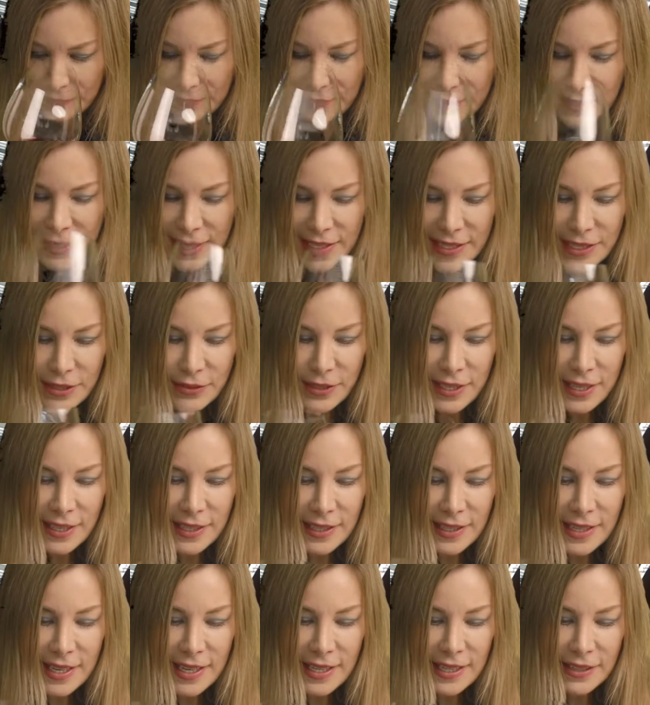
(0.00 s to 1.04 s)
So we got a
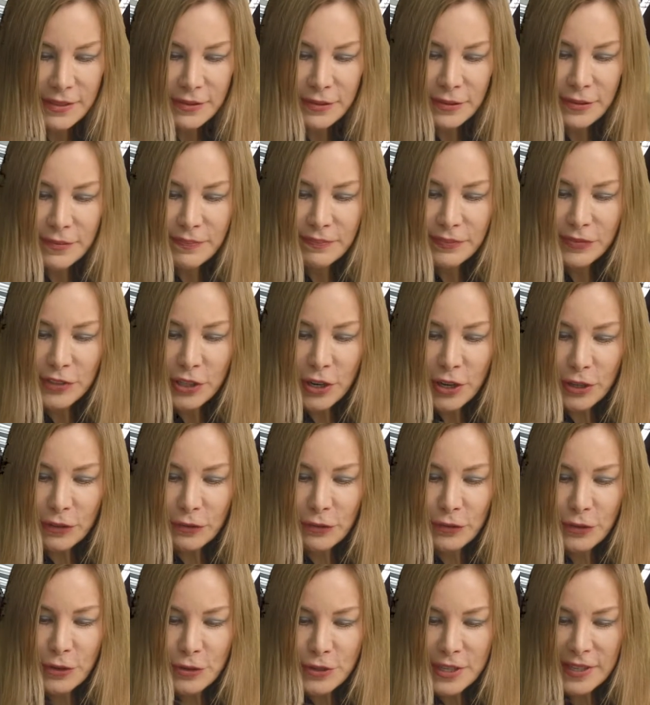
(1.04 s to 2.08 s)
lot of dark
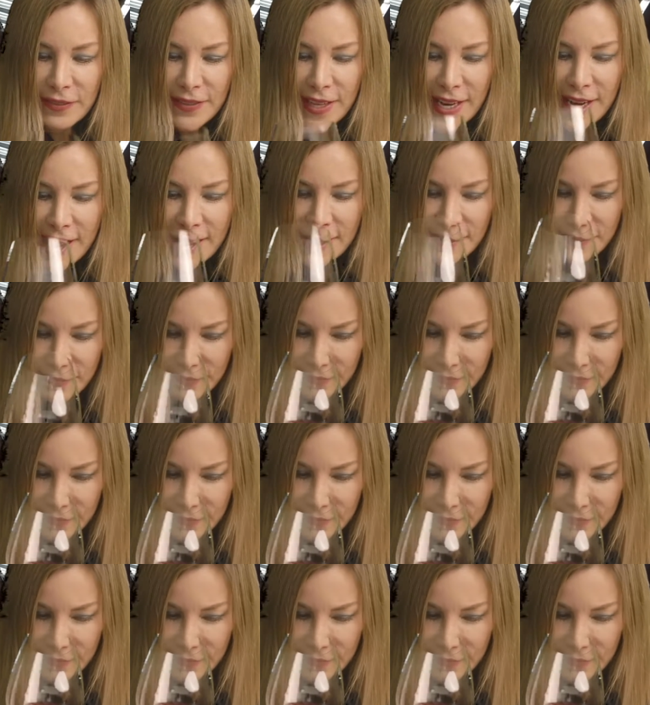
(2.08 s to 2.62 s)
fruit on that.